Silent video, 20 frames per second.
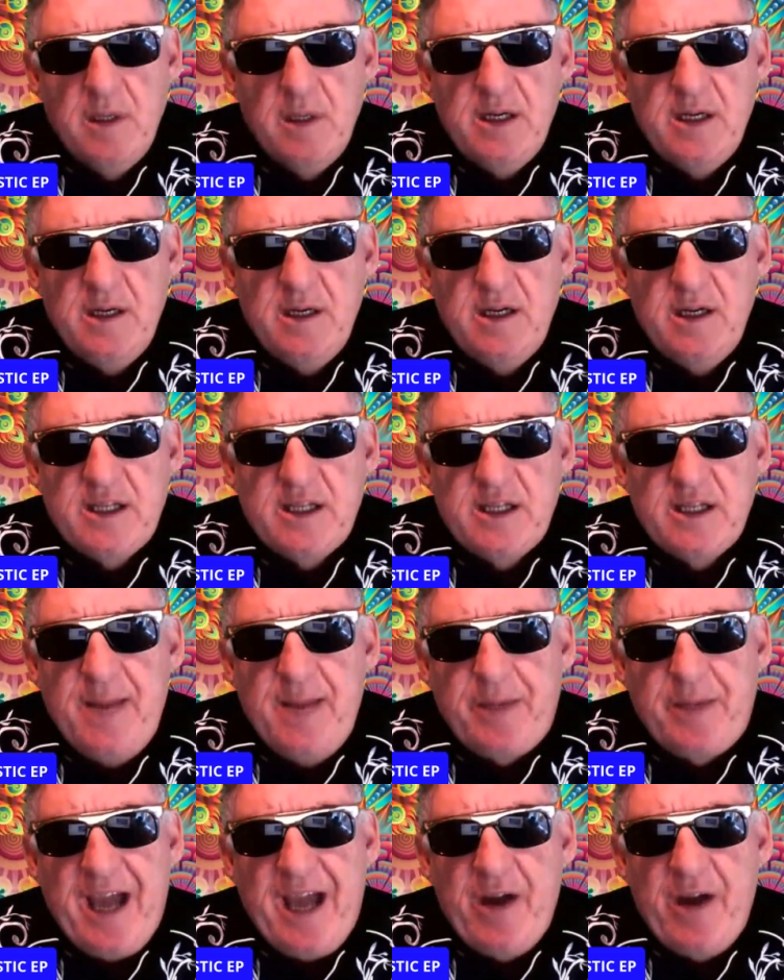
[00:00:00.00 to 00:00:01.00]
Same
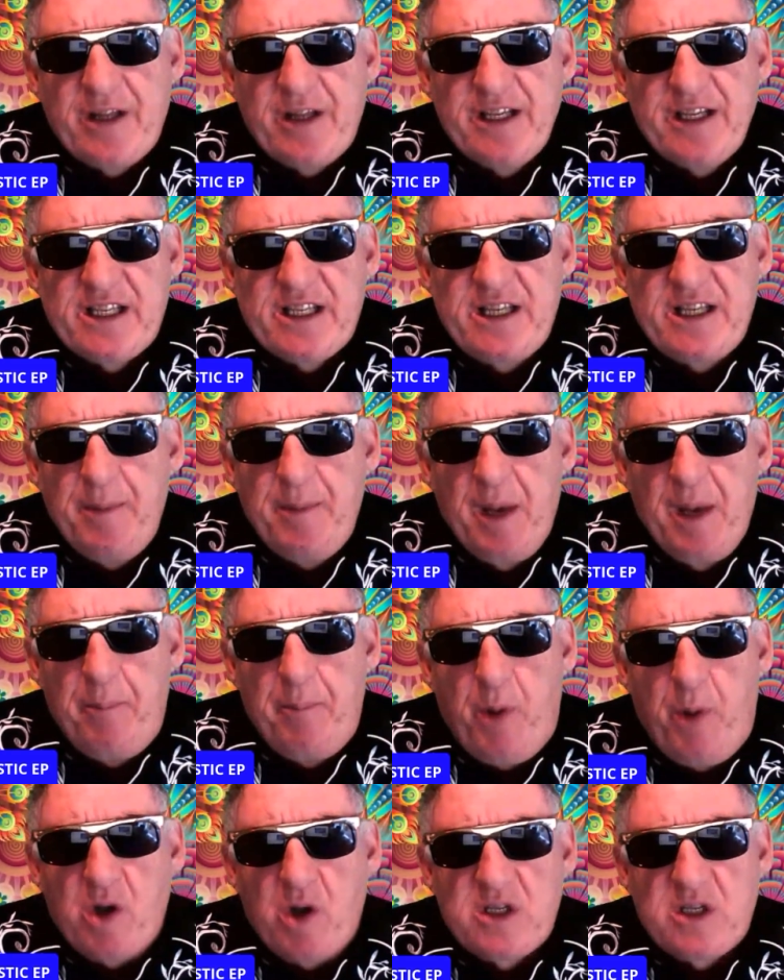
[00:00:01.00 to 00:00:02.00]
character, similar
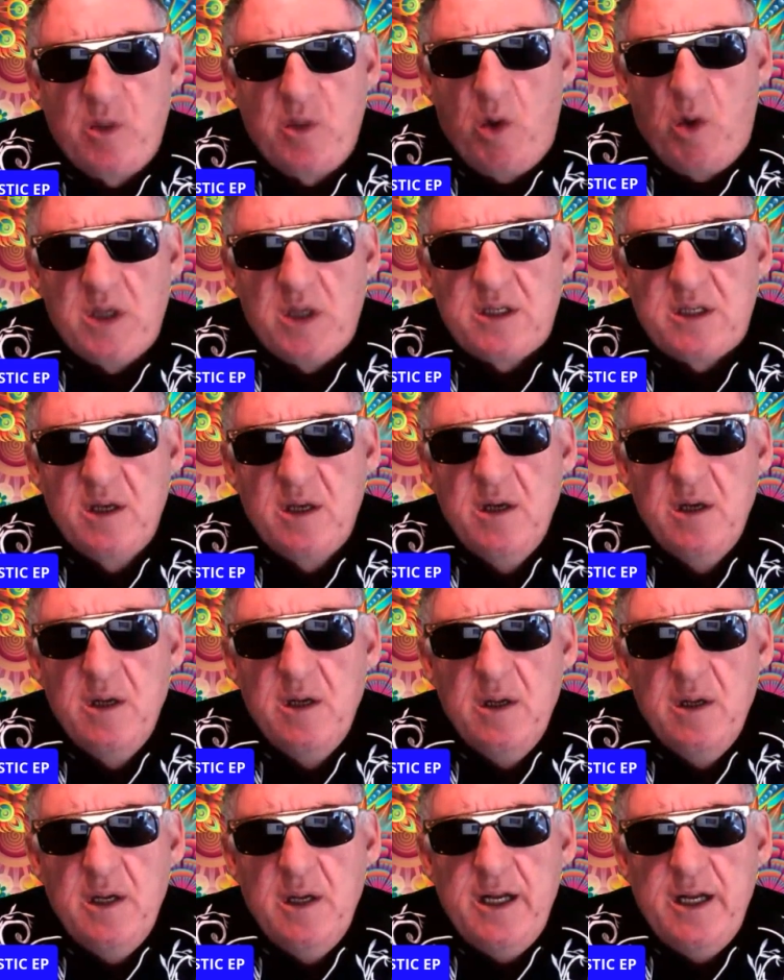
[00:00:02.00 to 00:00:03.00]
box. It was.
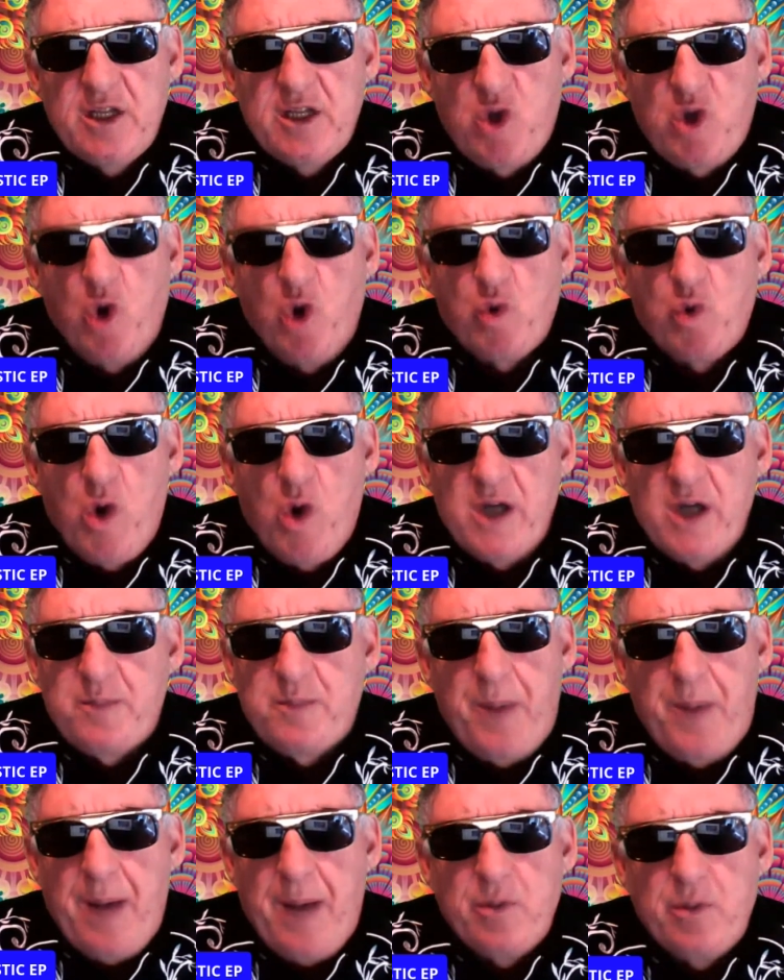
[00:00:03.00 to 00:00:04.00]
Yeah. It's called Rice
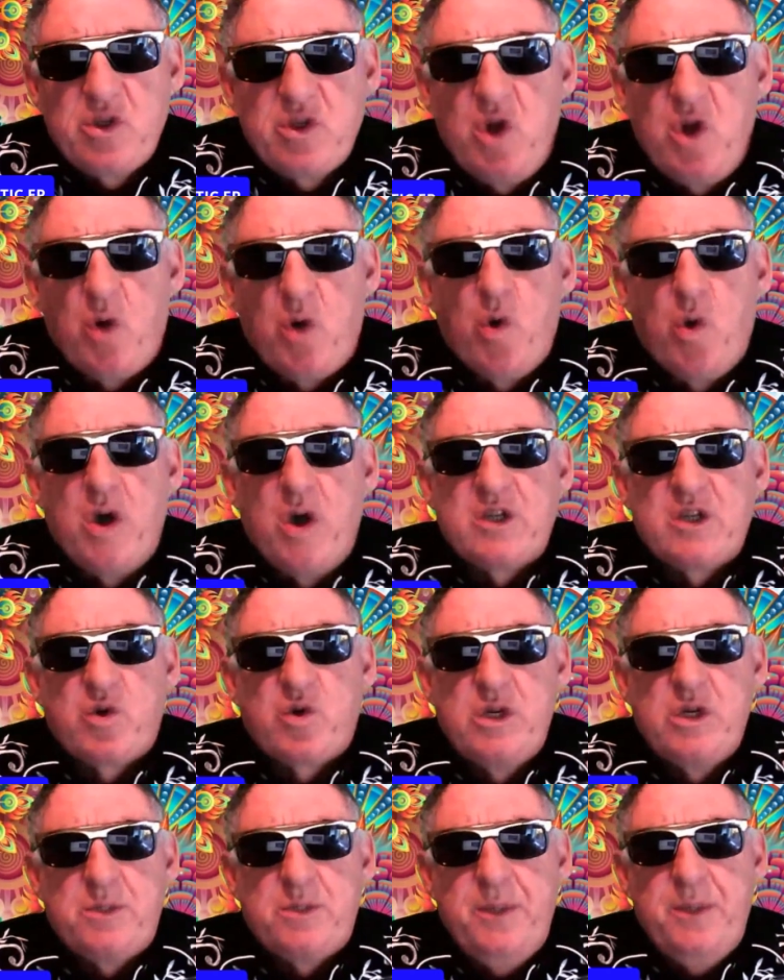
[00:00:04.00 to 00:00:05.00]
Bubbles, not Rice
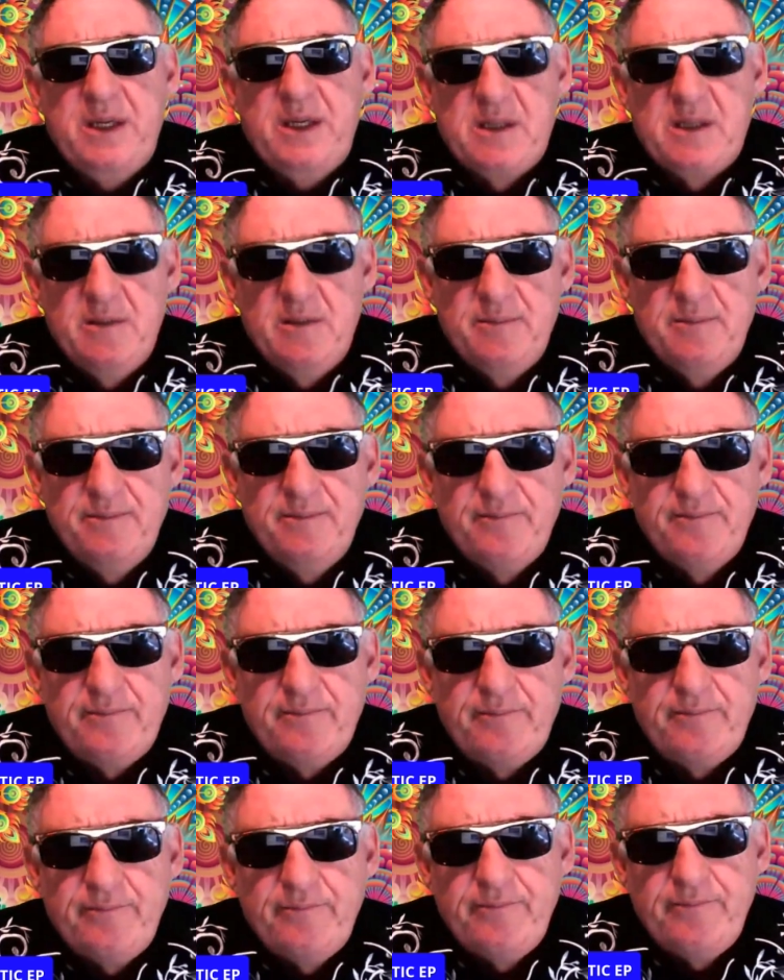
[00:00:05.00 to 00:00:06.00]
Krispies. I wonder
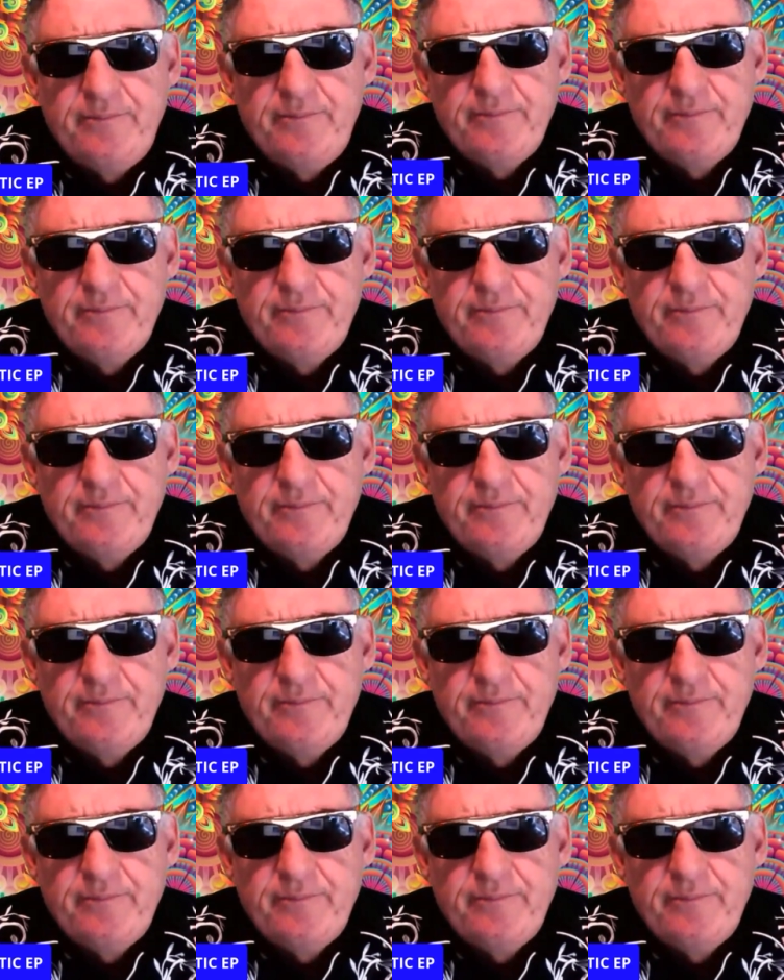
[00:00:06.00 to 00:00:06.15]
why.